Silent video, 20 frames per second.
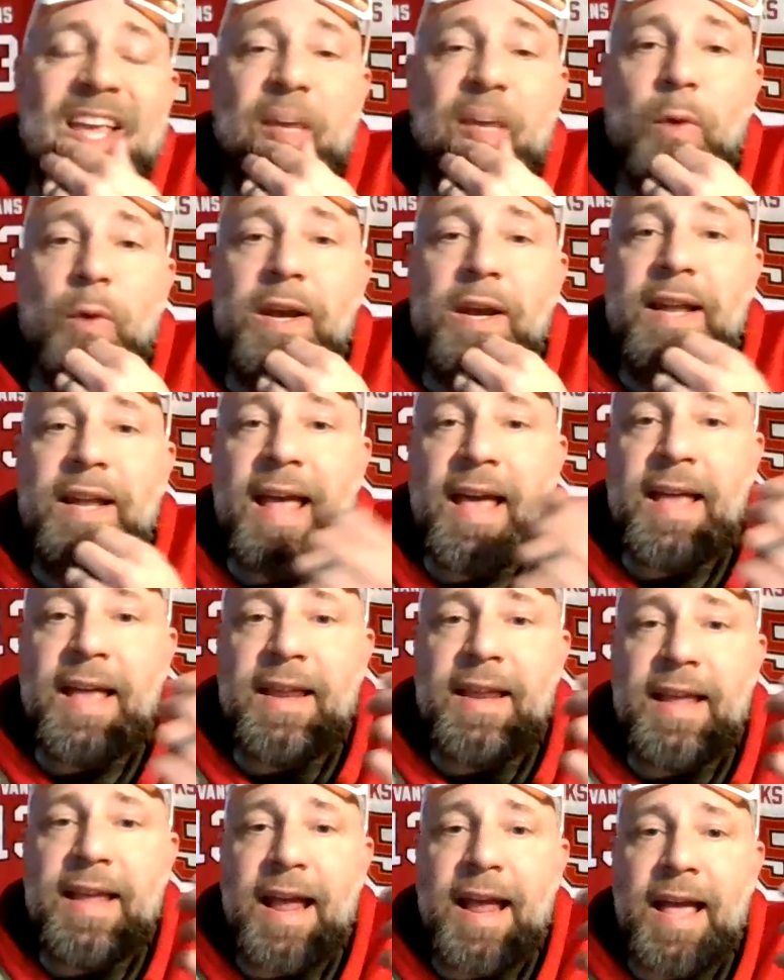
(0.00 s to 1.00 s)
went
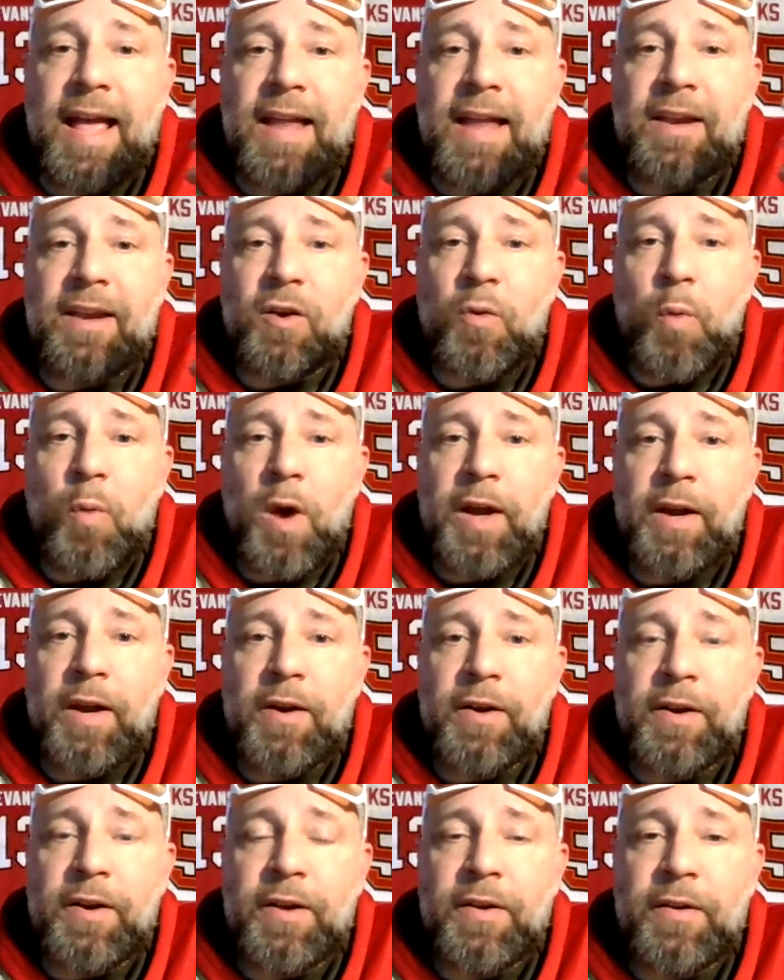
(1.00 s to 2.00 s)
ahead and
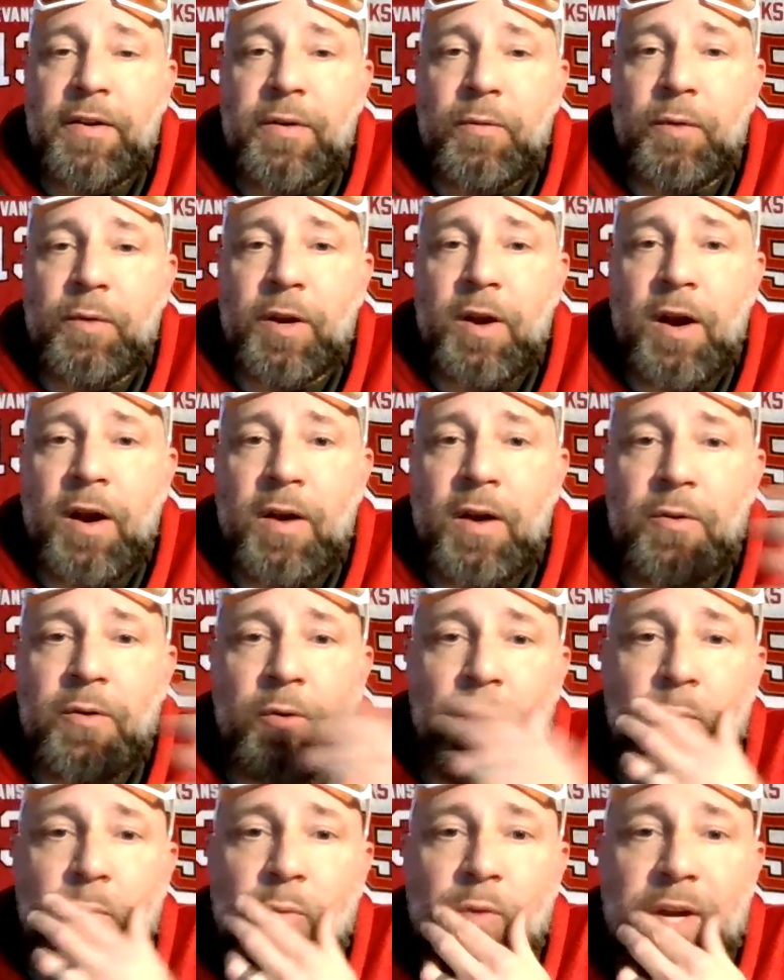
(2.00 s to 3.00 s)
acquired
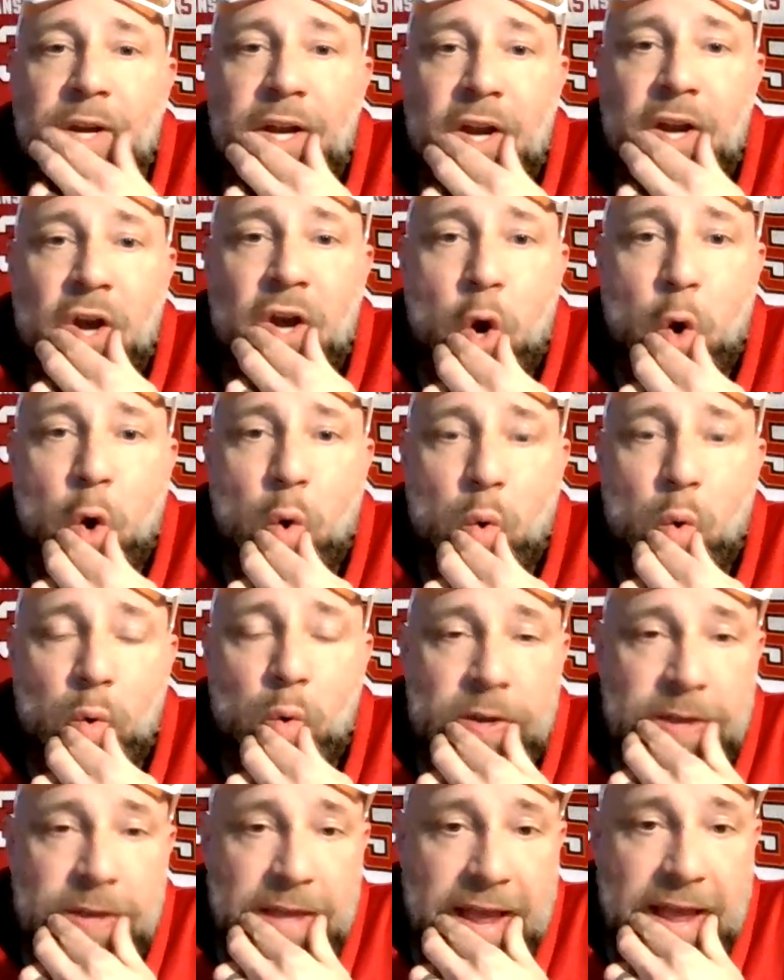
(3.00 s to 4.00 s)
Ricardo
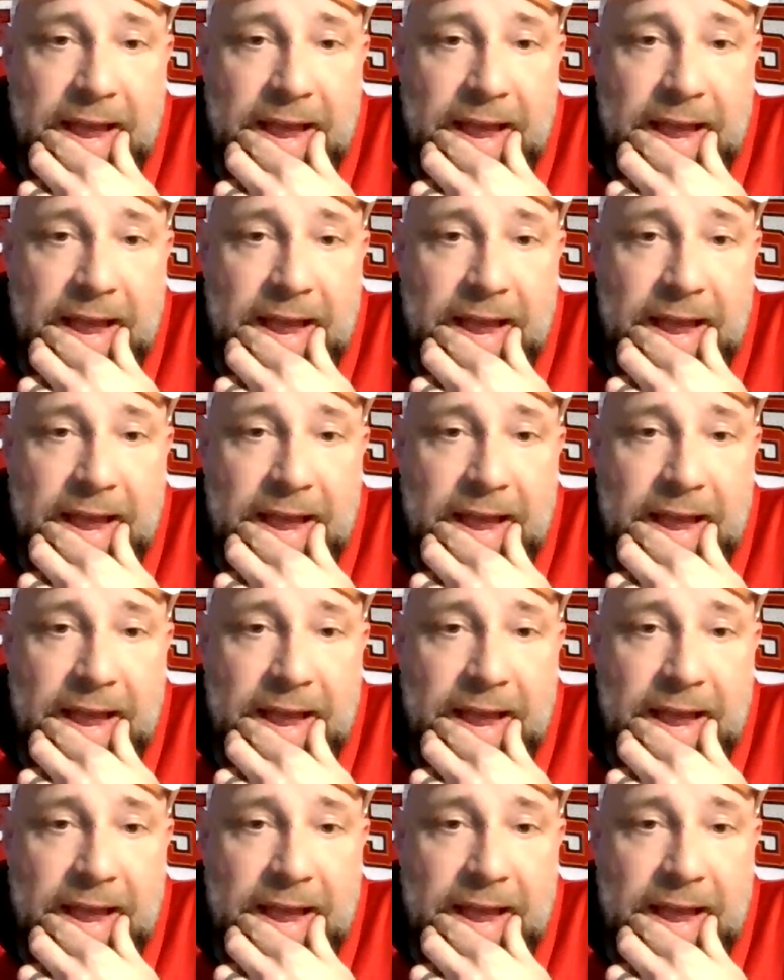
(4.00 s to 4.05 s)
Rincon.